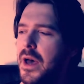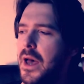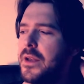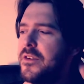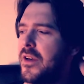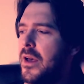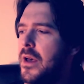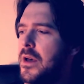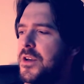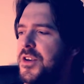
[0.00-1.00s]
And
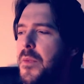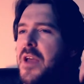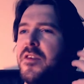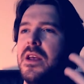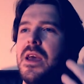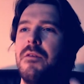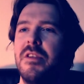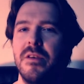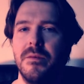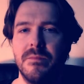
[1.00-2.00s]
she's basically having
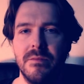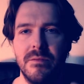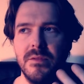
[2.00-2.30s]
to